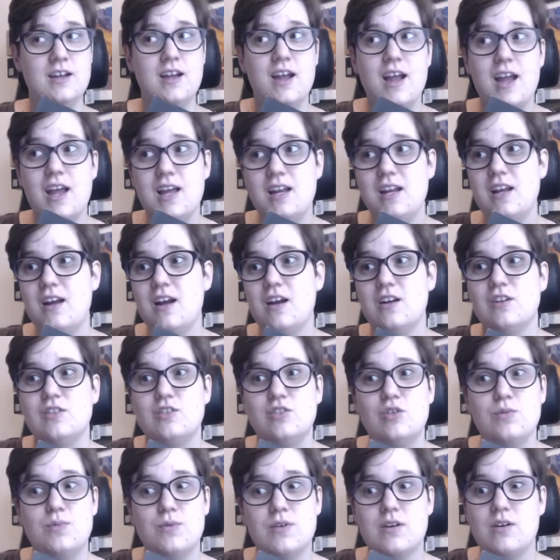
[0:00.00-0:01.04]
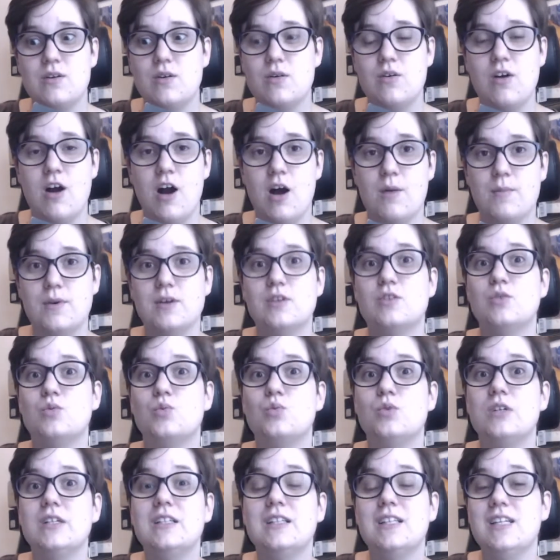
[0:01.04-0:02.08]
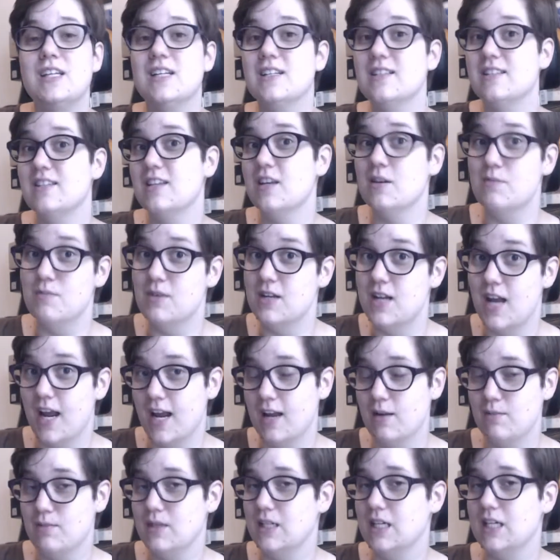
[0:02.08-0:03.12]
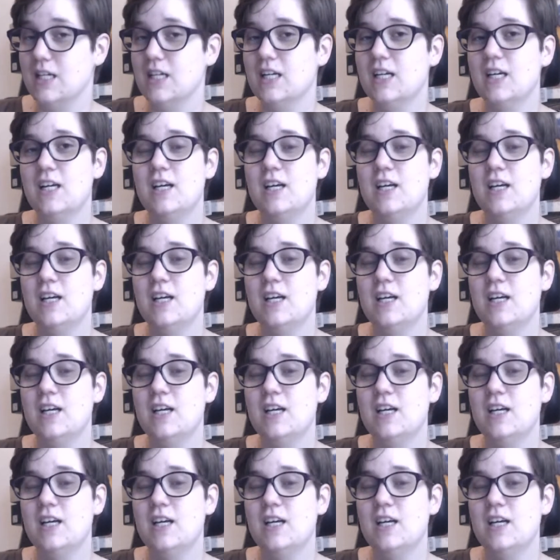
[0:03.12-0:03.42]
Any kind of superhero comics really intimidate me.